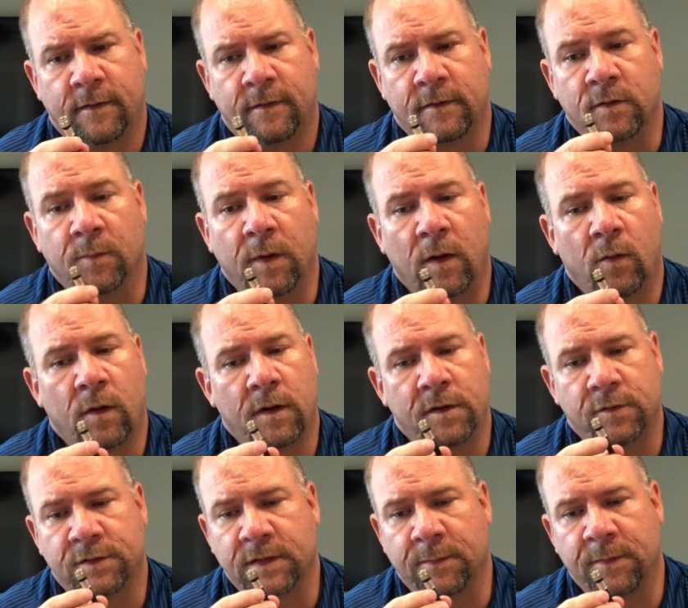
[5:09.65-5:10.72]
You might want to do
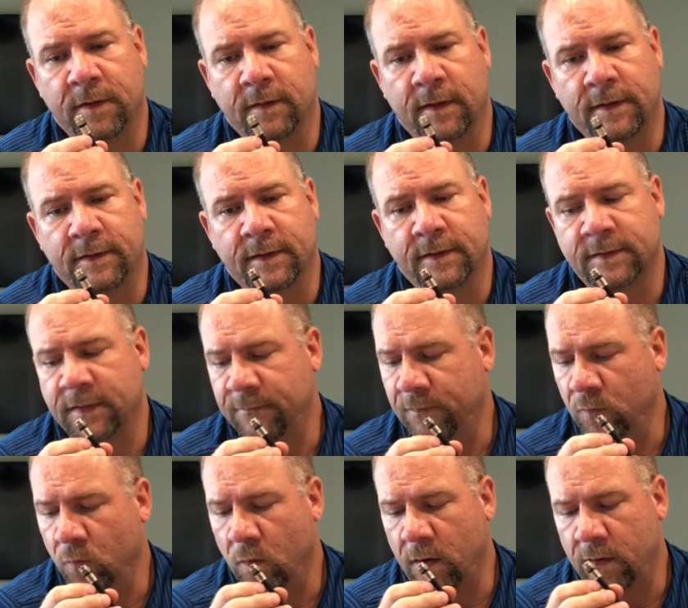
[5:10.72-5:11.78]
something like this if
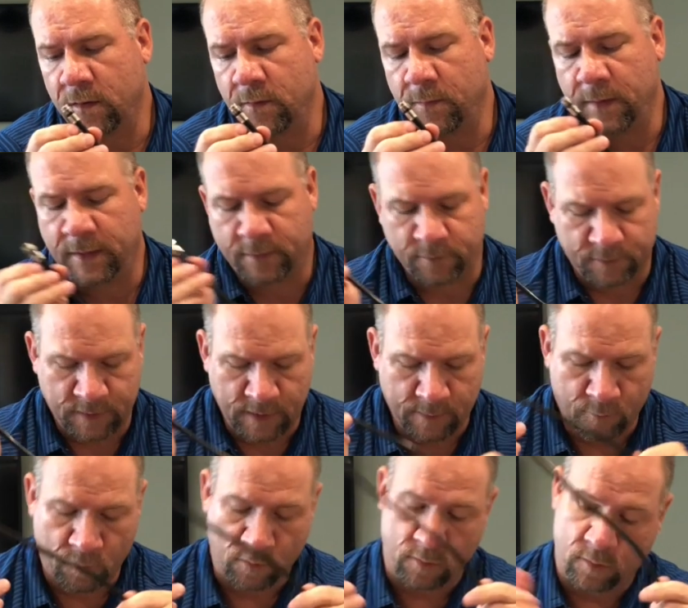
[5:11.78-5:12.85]
you wanted to make your
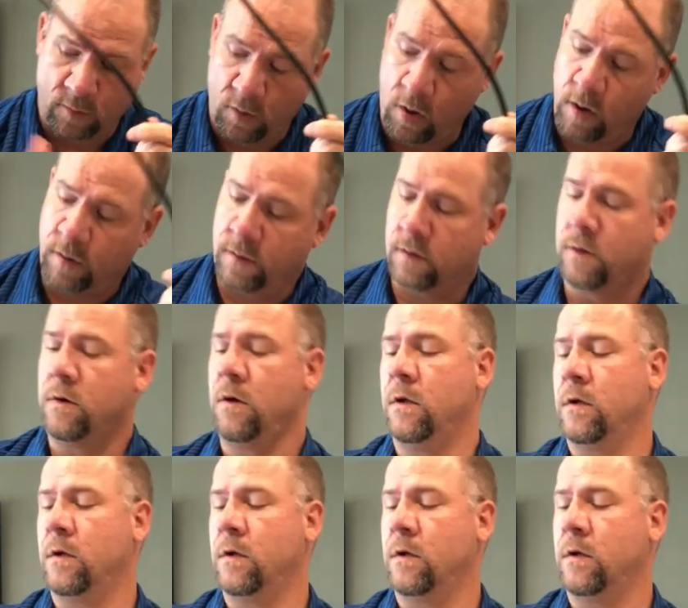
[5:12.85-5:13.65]
cable longer,